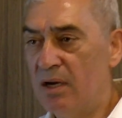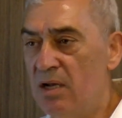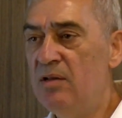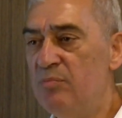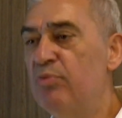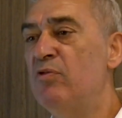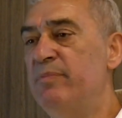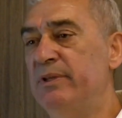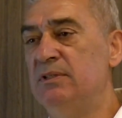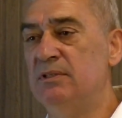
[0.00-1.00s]
real
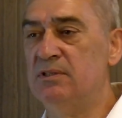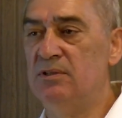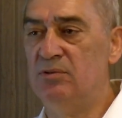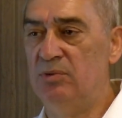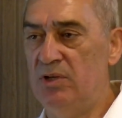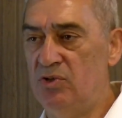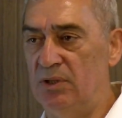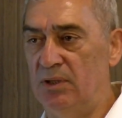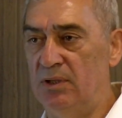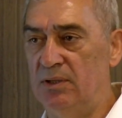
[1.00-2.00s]
improvement in the
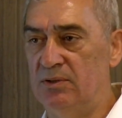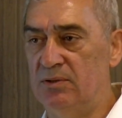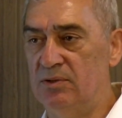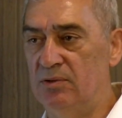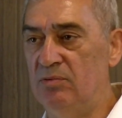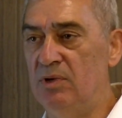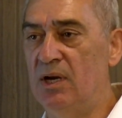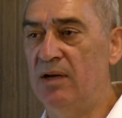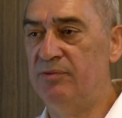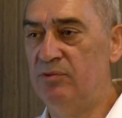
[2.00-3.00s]
situation. Yes, so
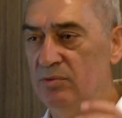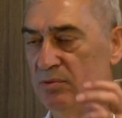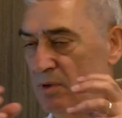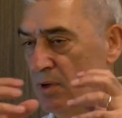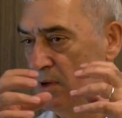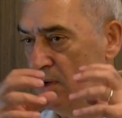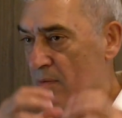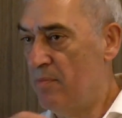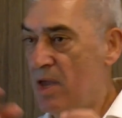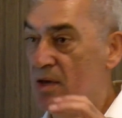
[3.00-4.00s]
we have to
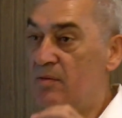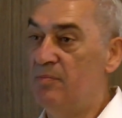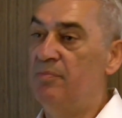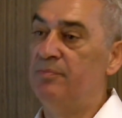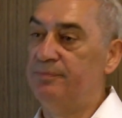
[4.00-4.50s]
make